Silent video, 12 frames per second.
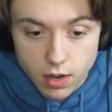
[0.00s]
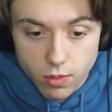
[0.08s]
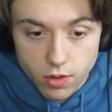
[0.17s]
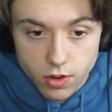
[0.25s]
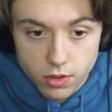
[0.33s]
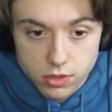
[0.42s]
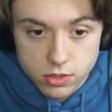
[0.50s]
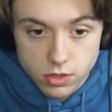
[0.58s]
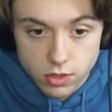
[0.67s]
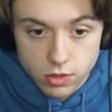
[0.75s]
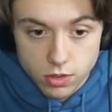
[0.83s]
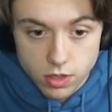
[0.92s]
I want to
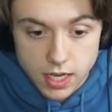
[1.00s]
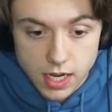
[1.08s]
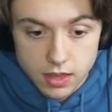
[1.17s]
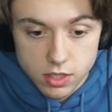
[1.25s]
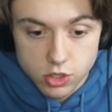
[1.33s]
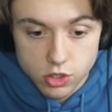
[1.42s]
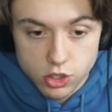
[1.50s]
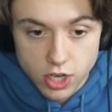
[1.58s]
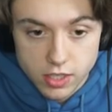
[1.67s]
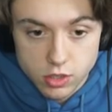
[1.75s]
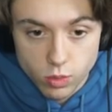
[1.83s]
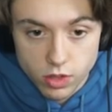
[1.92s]
also take this
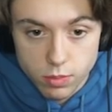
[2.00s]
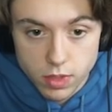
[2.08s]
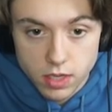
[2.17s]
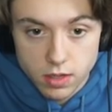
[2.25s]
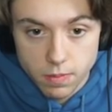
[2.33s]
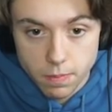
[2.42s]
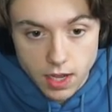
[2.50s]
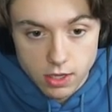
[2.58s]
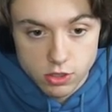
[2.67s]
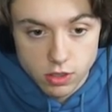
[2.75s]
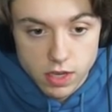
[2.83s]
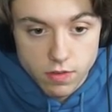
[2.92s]
chest with me. I'll
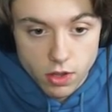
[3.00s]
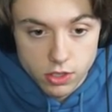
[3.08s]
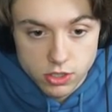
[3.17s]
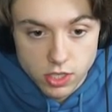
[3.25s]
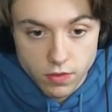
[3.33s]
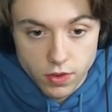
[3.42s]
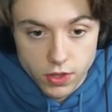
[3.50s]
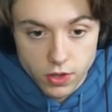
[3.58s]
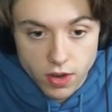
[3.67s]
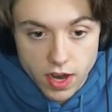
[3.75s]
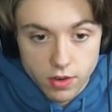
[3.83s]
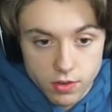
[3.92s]
just leave all this stuff on the
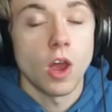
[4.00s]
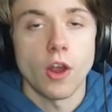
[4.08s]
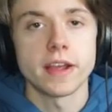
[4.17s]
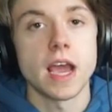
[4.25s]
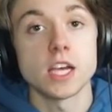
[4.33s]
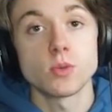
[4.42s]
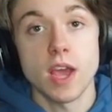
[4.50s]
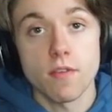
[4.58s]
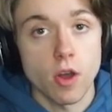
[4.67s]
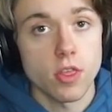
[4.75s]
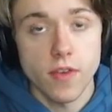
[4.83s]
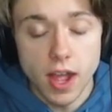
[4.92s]
ground. All right, guys, we have
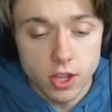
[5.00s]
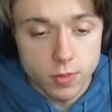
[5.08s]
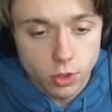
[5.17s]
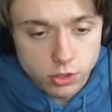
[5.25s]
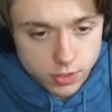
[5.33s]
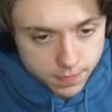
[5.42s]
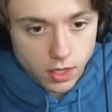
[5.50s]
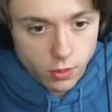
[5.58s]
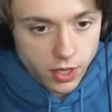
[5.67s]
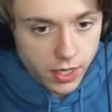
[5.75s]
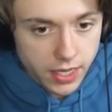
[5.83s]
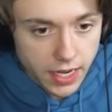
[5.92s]
all the valuables. Now
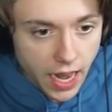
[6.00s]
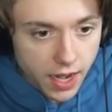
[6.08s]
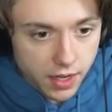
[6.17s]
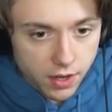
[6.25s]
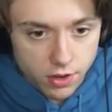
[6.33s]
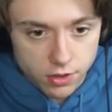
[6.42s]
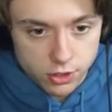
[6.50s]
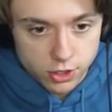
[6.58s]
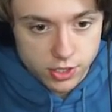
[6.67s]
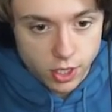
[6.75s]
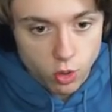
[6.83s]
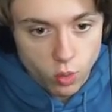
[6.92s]
we're going to get out of here. There's
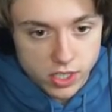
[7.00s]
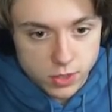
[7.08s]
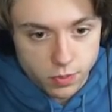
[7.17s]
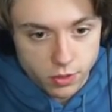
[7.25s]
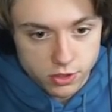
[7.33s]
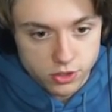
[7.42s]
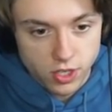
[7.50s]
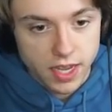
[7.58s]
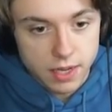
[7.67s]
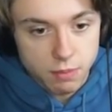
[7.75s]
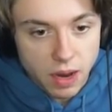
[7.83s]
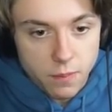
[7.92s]
still whispers
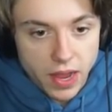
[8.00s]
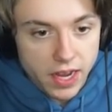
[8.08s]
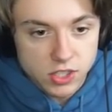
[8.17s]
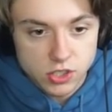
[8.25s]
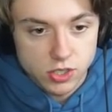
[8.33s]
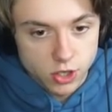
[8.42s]
in my base.